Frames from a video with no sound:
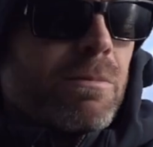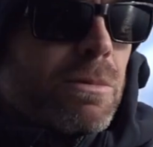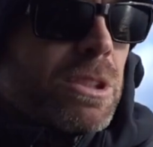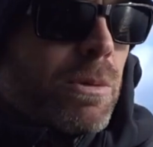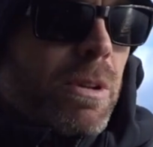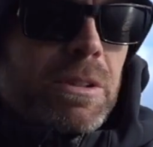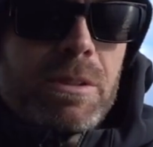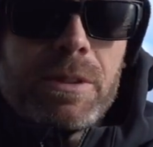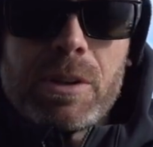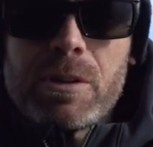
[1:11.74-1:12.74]
still
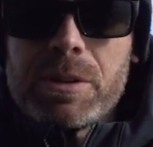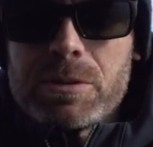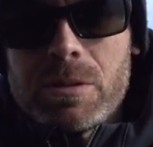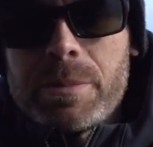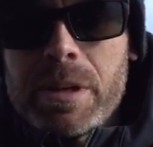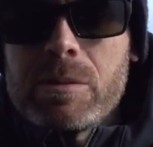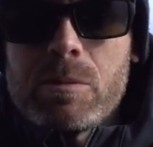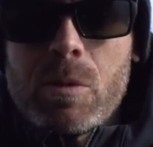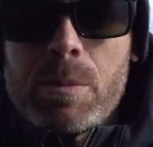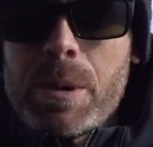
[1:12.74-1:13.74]
relatively early, so it might
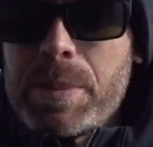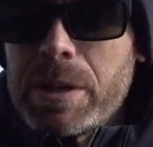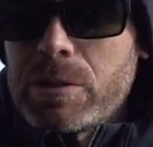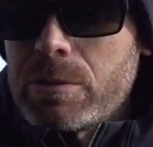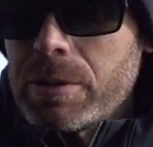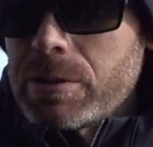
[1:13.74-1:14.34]
warm up by a degree or